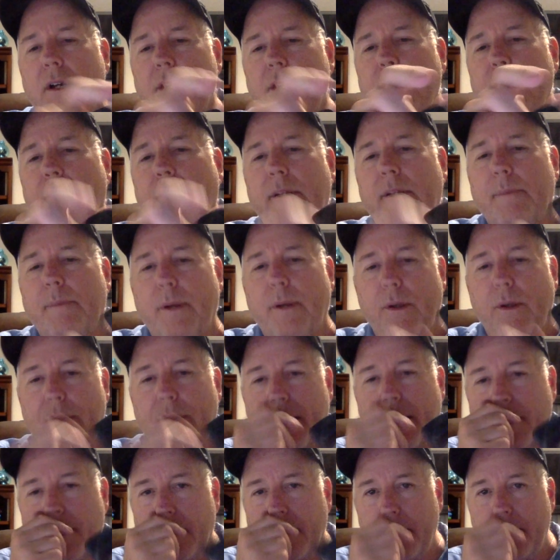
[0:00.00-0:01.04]
You can peel
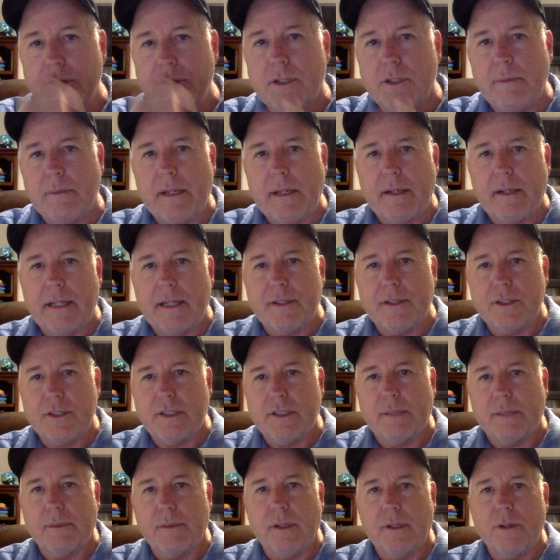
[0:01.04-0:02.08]
that loose. Let me get this
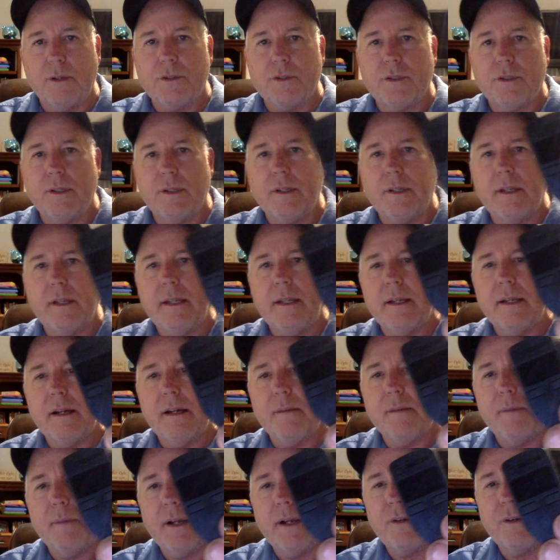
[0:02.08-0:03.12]
up close to the
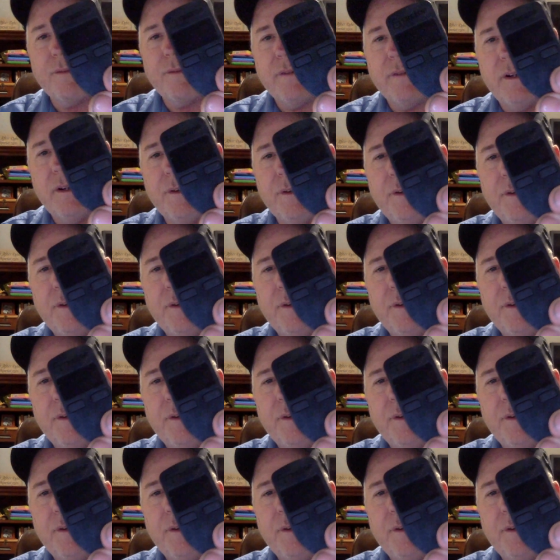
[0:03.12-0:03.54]
microphone.